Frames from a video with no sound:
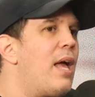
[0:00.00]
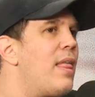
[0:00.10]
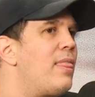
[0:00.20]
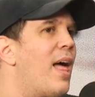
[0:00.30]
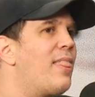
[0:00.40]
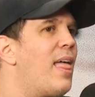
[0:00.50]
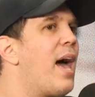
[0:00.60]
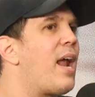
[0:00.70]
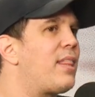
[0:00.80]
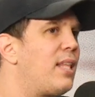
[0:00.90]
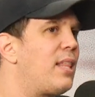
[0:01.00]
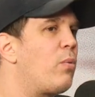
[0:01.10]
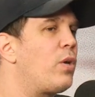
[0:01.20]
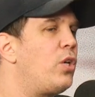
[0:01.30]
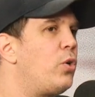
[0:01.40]
Not that I think that
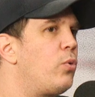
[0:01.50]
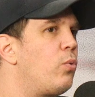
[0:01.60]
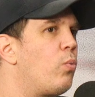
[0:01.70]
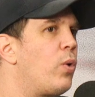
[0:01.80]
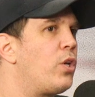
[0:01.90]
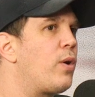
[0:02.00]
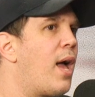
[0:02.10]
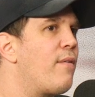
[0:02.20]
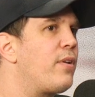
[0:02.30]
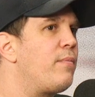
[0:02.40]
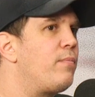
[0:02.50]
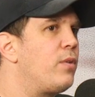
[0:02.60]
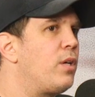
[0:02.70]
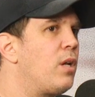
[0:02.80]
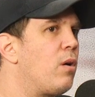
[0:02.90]
when you're having,
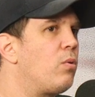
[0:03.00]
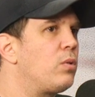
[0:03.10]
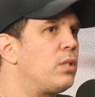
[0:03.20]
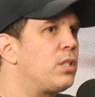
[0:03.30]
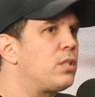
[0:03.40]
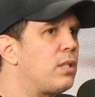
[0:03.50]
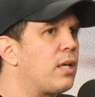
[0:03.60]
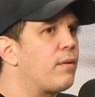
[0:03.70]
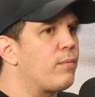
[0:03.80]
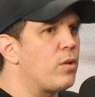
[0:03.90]
you know, this, like,